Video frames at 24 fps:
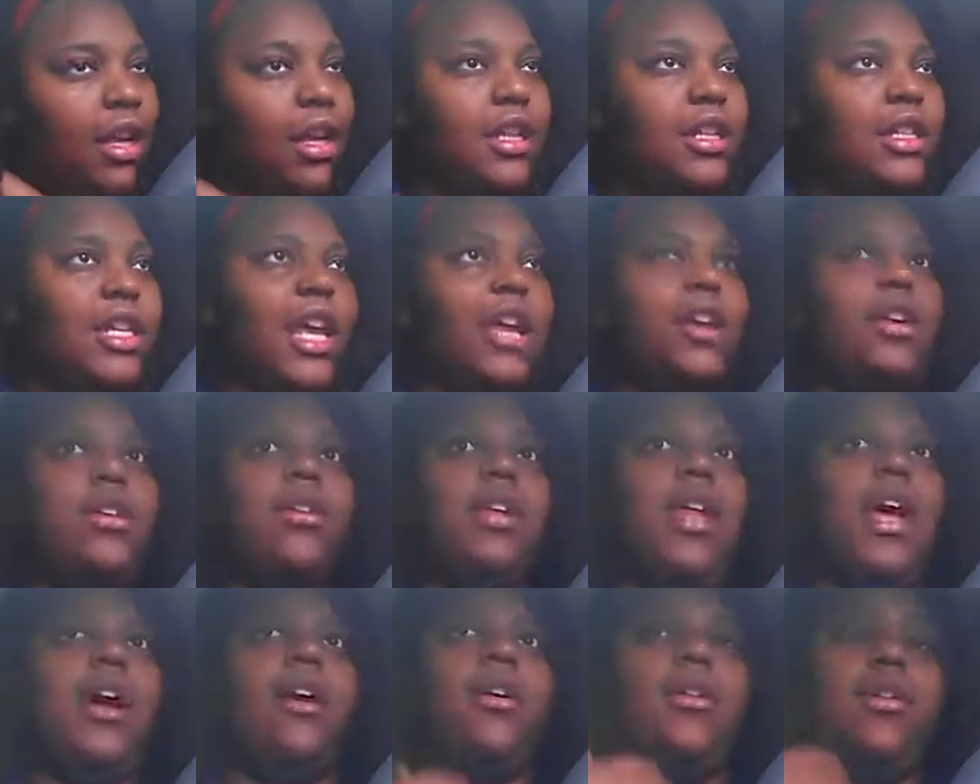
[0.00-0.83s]

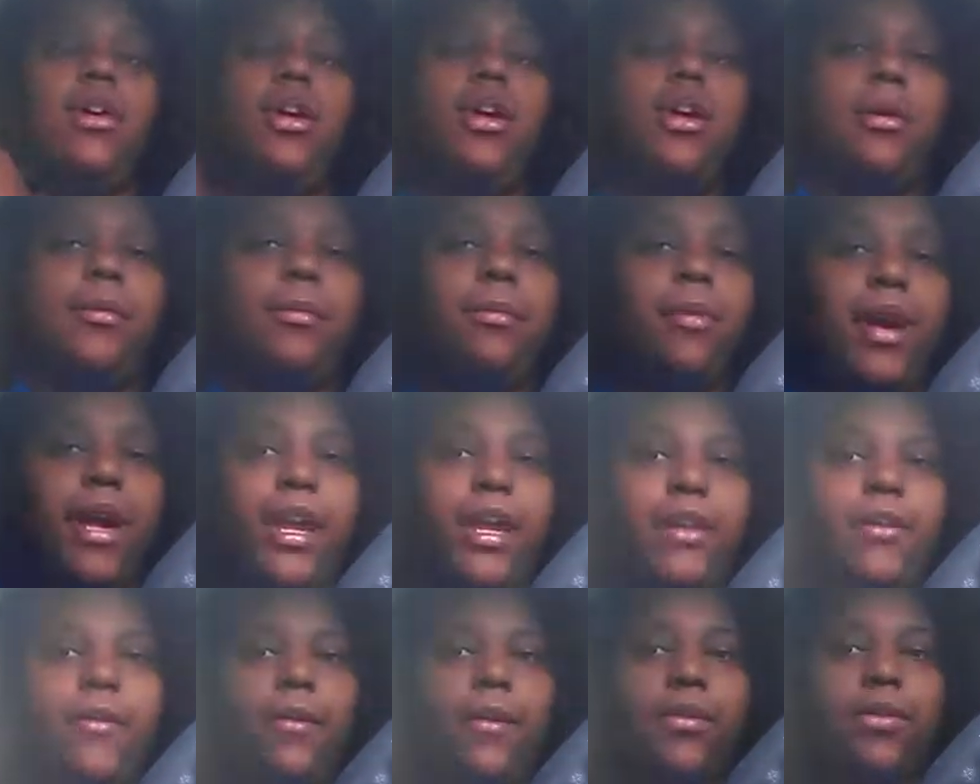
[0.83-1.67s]
tangle out.
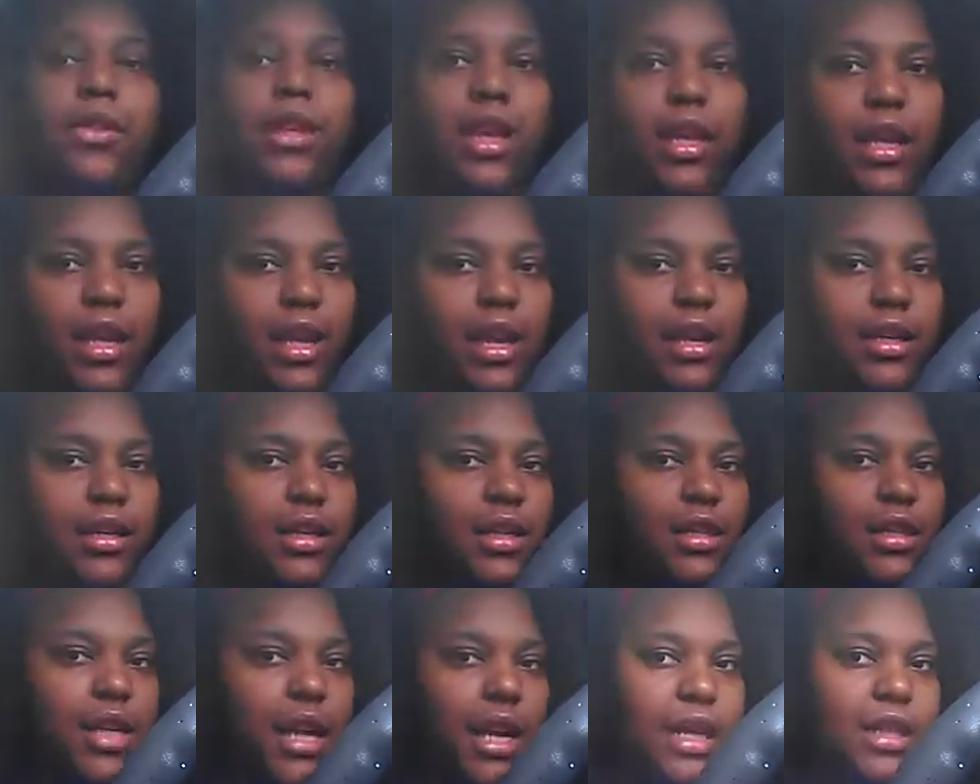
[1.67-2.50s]
But the hair
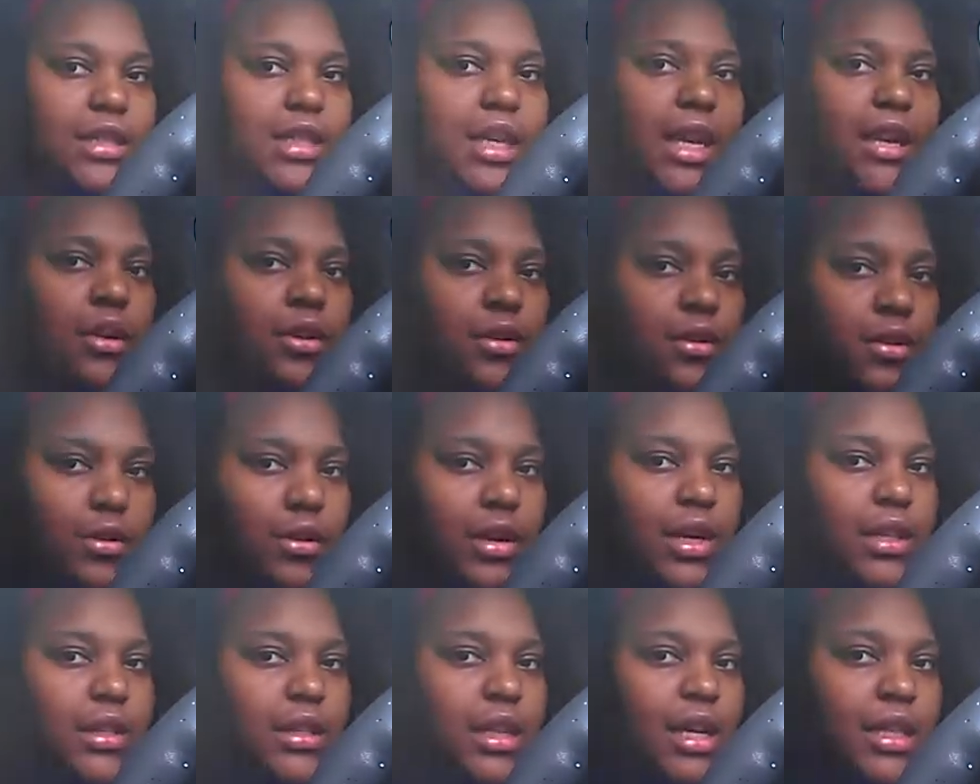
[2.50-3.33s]
does not
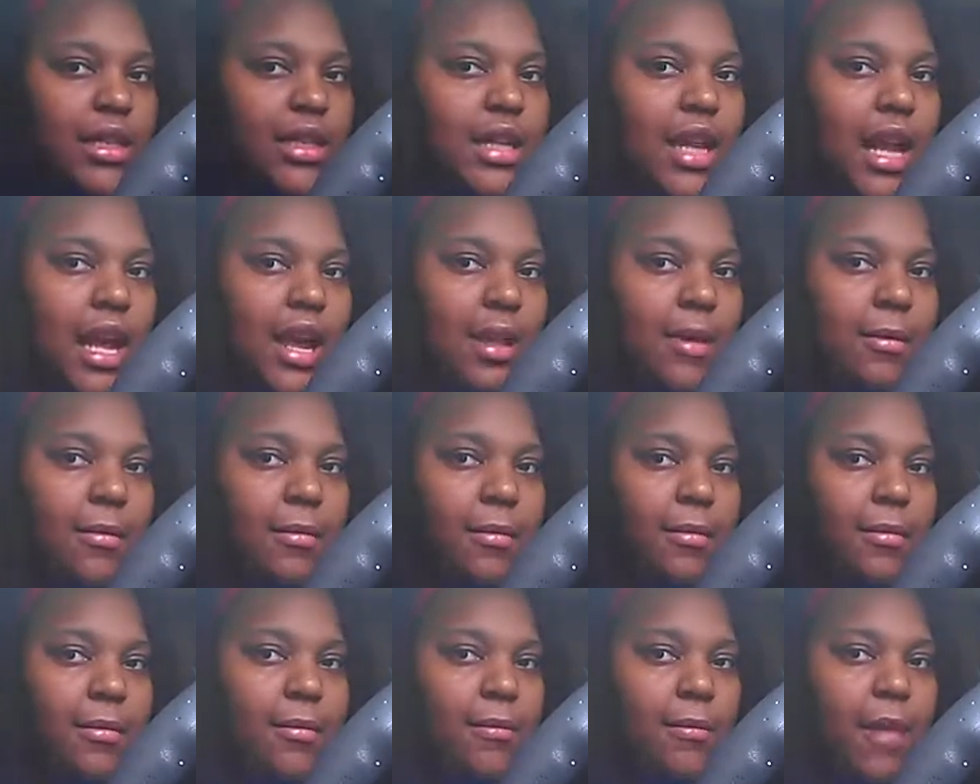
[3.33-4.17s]
tangle, it does not
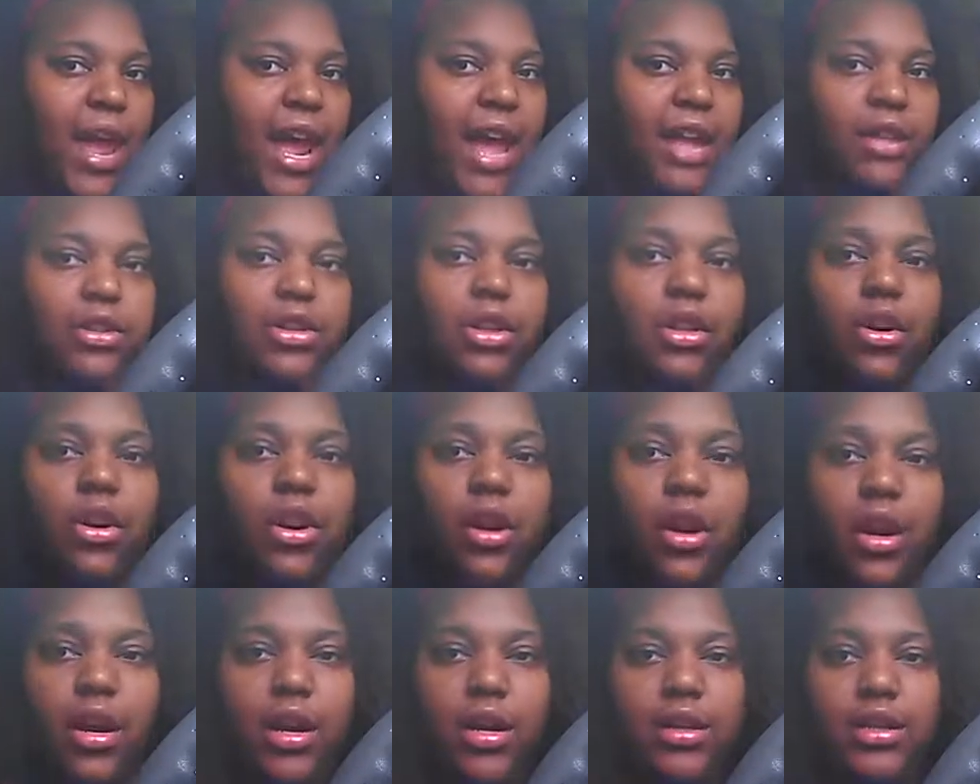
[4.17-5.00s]
mat. The
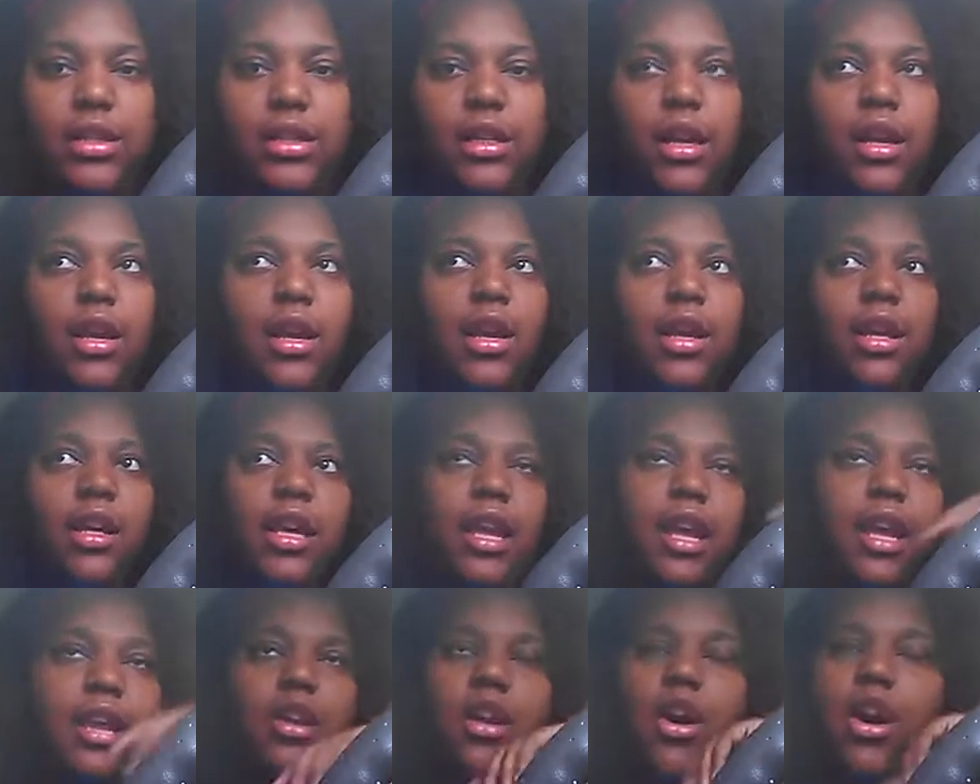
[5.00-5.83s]
curls
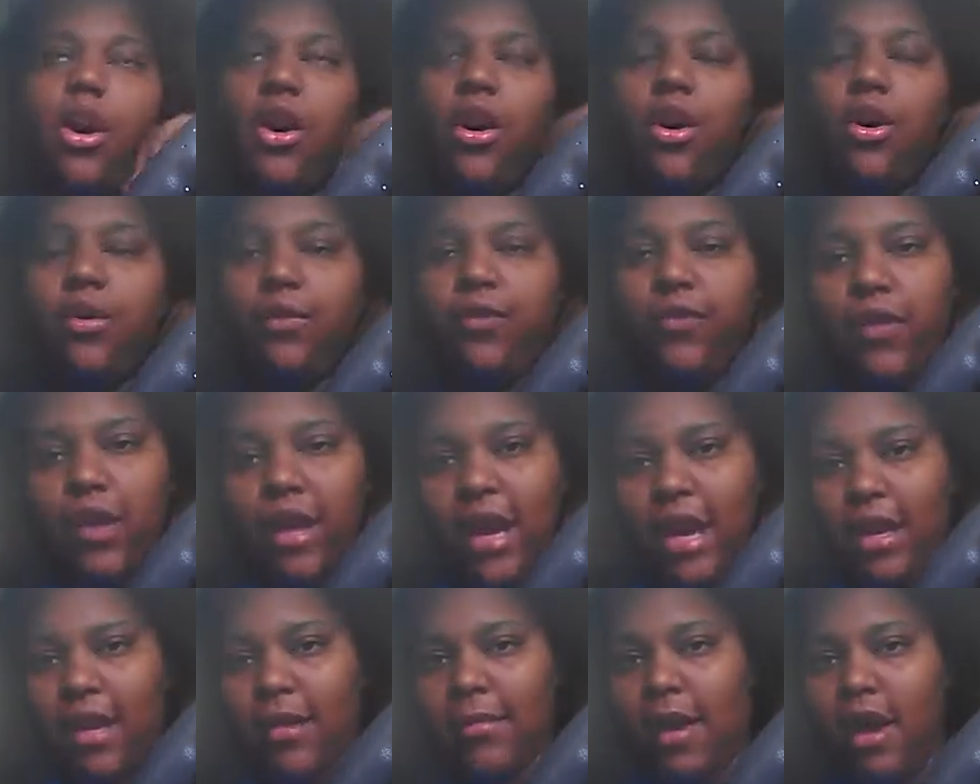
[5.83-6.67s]
can hold for
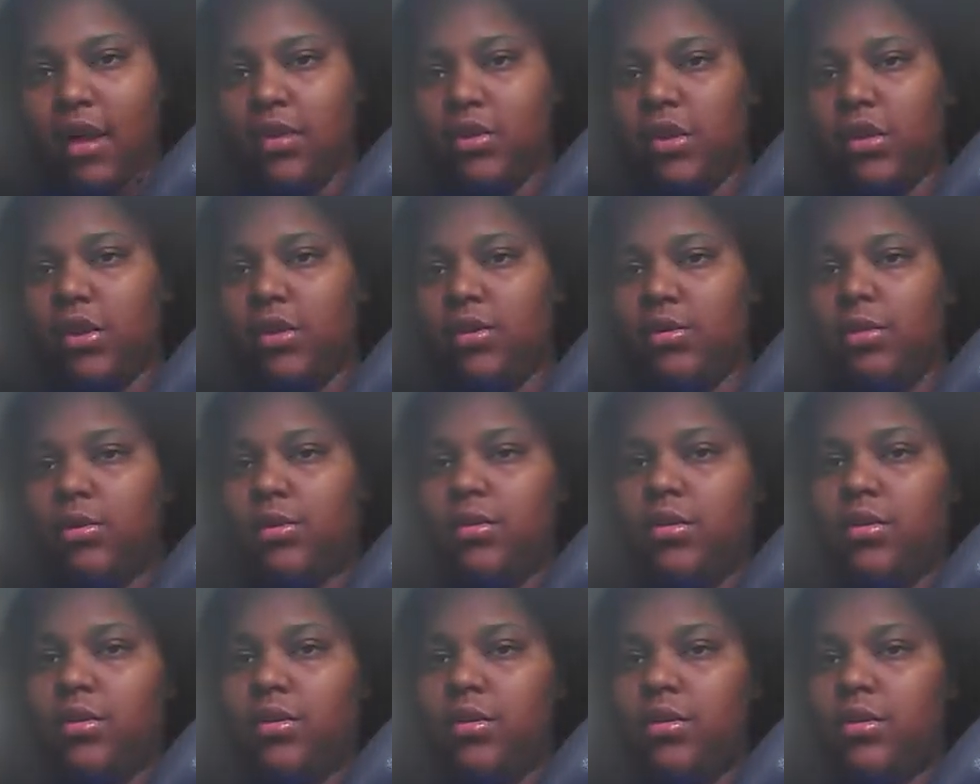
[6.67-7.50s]
like about
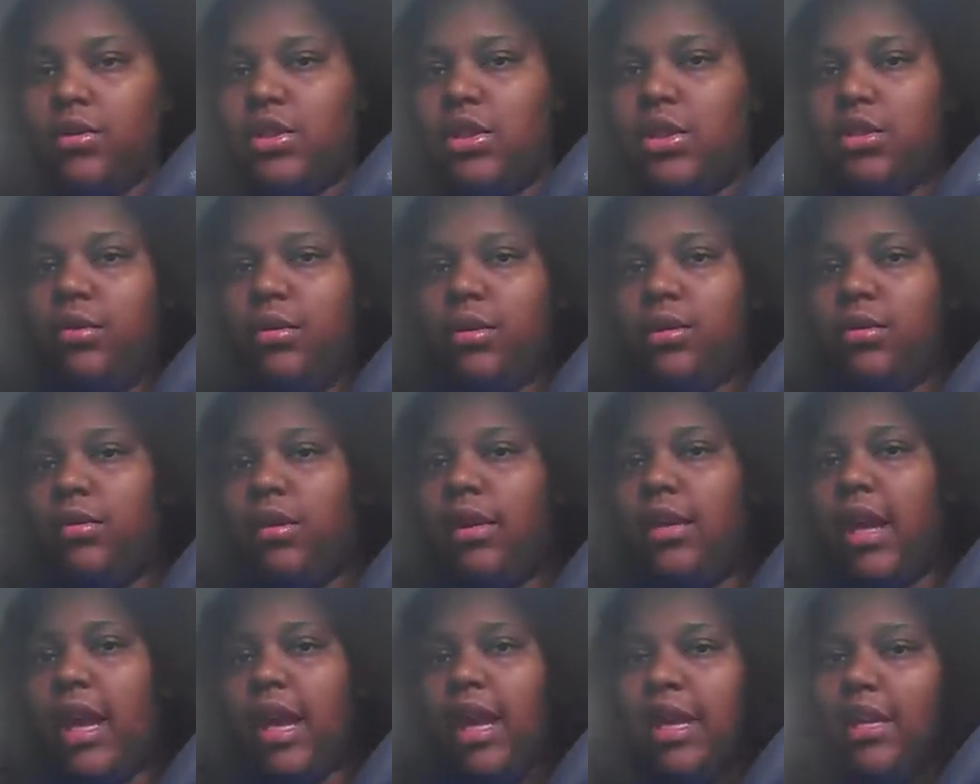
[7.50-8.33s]
2 or
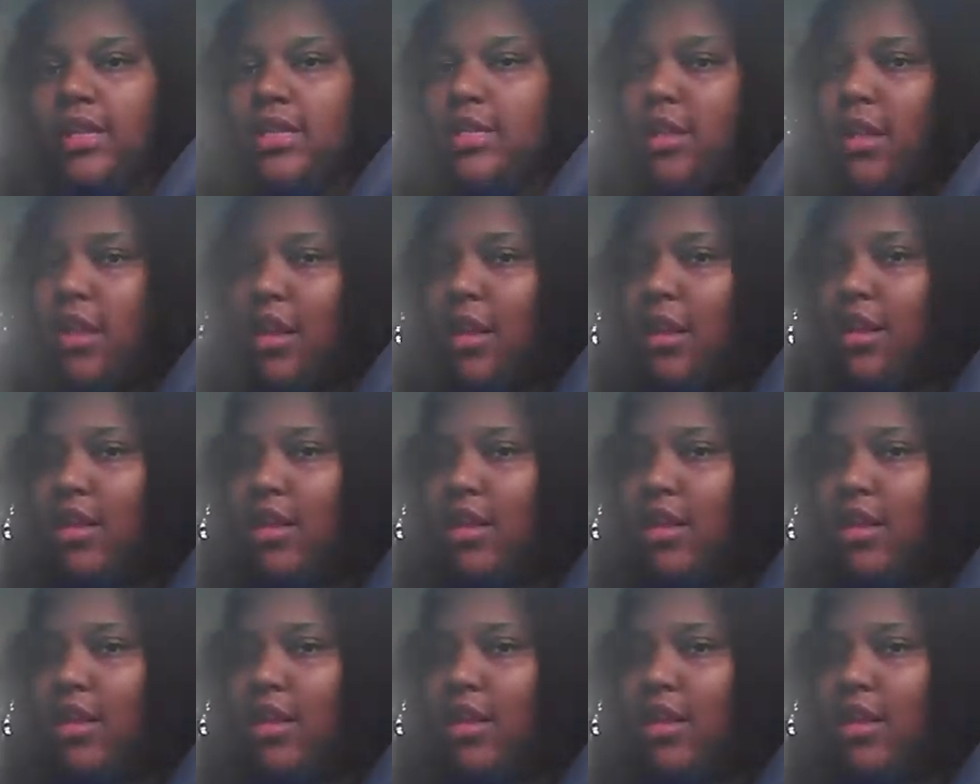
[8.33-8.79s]
3 days.